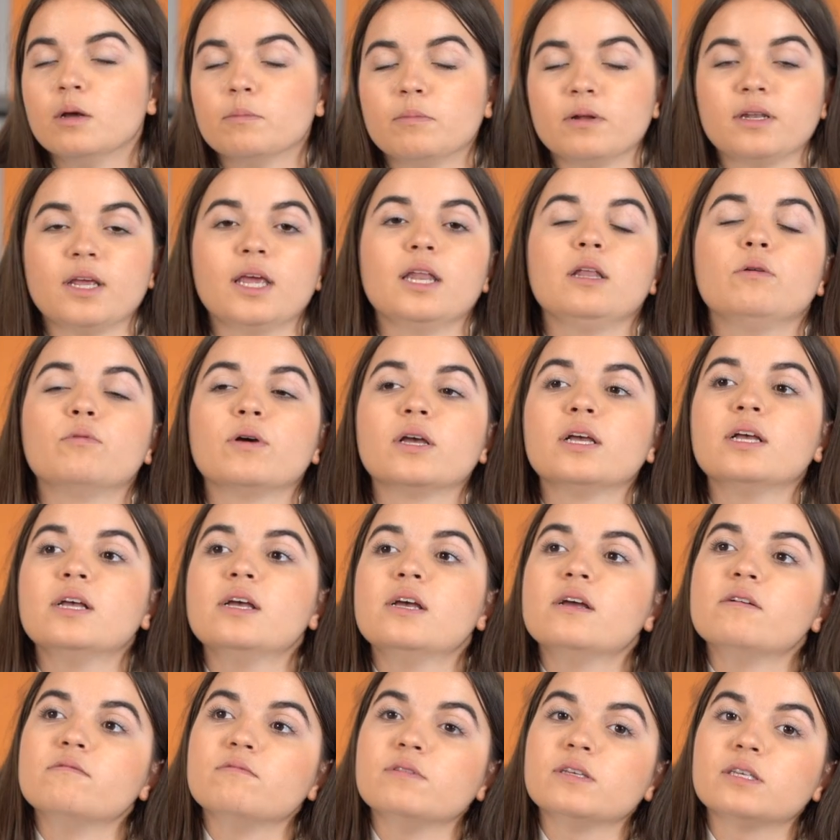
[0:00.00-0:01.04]
But anyway,
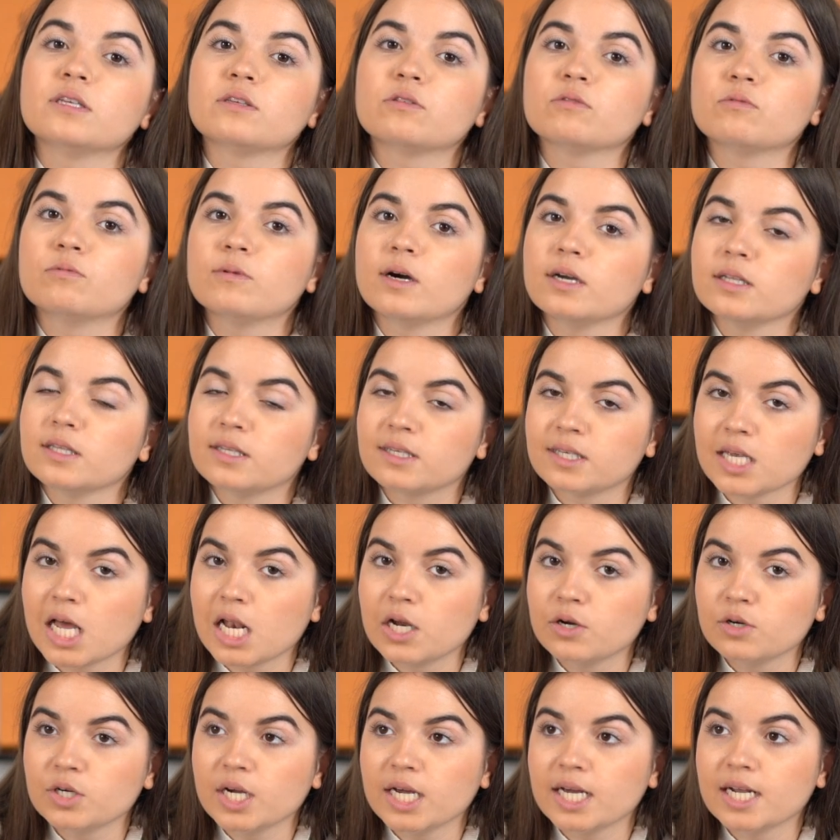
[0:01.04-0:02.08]
this is a wine
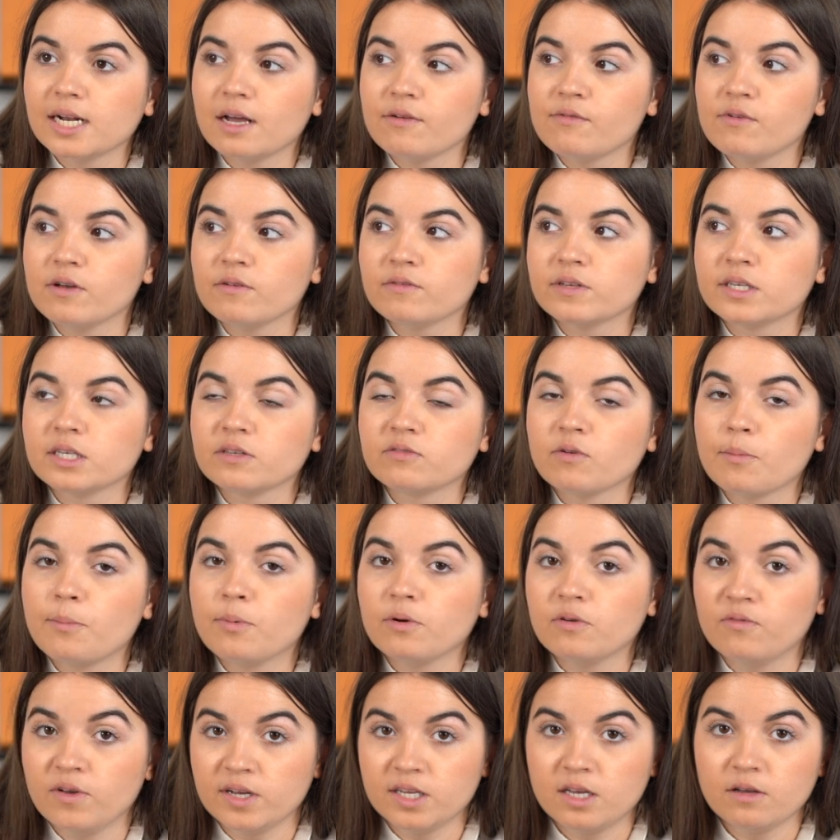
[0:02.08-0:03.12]
cellar and I think this is a
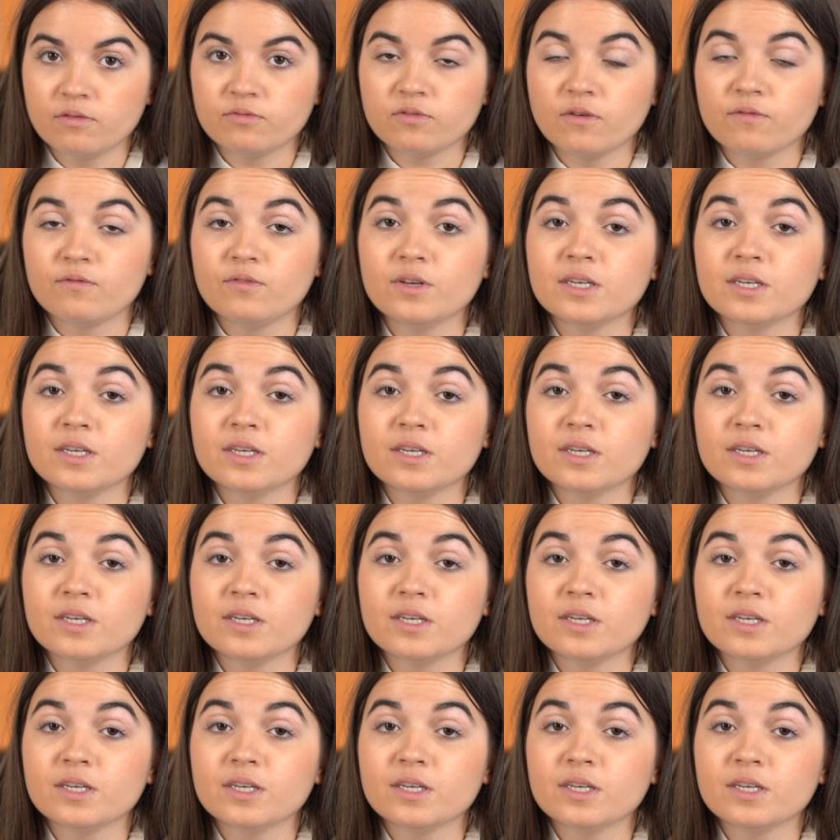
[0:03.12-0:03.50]
perfect gift.